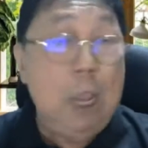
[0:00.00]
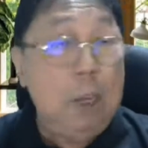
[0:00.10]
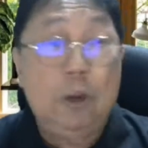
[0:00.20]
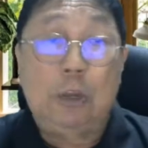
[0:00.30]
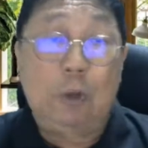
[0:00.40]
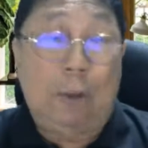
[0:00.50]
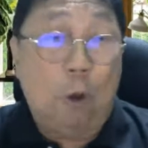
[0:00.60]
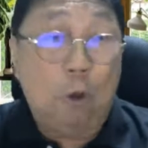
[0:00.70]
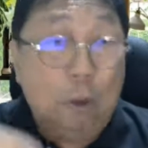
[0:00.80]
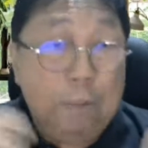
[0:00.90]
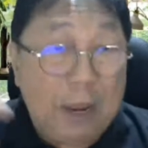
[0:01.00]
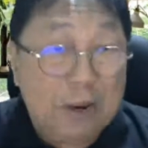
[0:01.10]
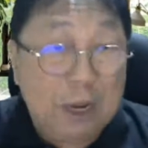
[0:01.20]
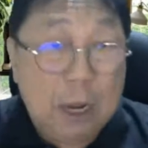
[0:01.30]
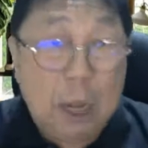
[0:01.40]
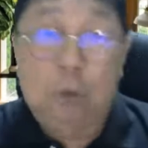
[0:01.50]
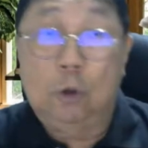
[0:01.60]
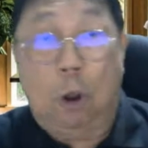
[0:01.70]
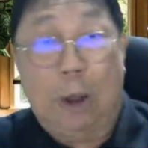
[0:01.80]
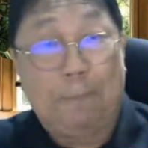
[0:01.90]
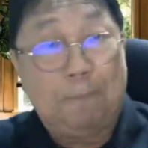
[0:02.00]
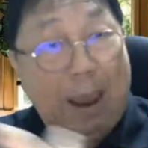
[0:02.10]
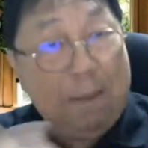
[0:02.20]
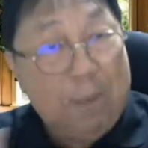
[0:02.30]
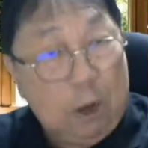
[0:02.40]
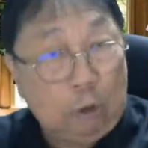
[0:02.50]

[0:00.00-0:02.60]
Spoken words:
You need to have automation to collect payment